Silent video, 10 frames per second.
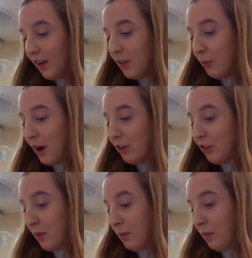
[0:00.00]
The
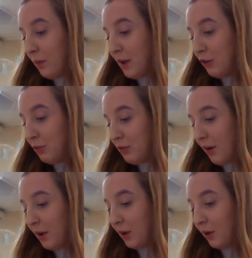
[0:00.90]
branch that the peach was
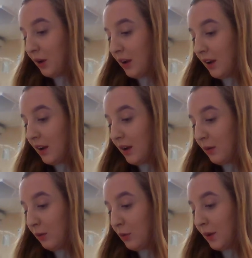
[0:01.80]
growing on
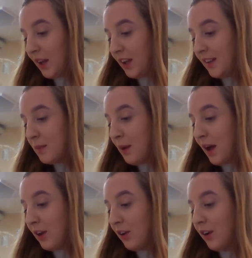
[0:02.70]
was beginning to
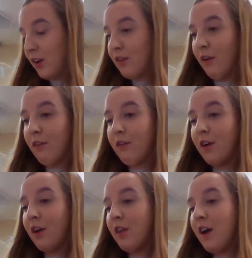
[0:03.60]
bend over
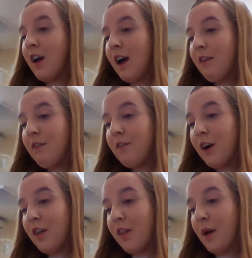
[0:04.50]
further and
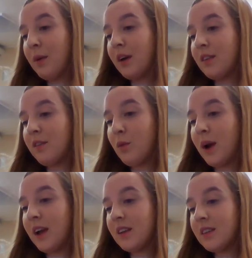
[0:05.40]
further because of the
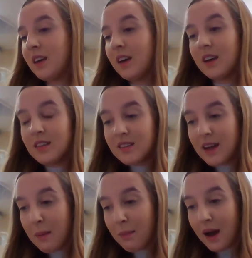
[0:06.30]
weight.
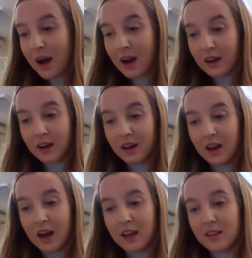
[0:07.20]
"Stand back!"
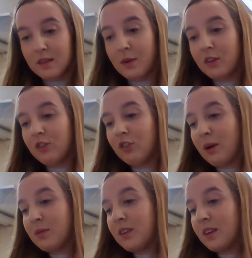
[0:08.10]
Aunt Sponge
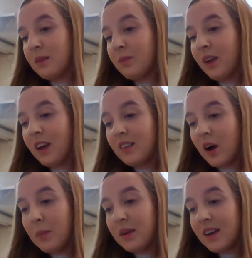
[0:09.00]
shouted. "It's
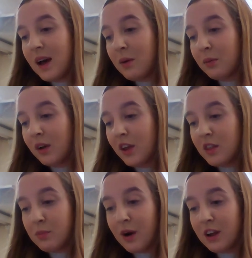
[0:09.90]
coming down!
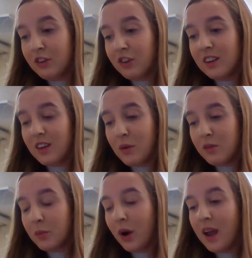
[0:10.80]
The branch! It's going
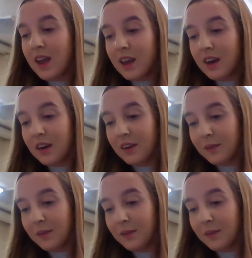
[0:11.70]
to break!"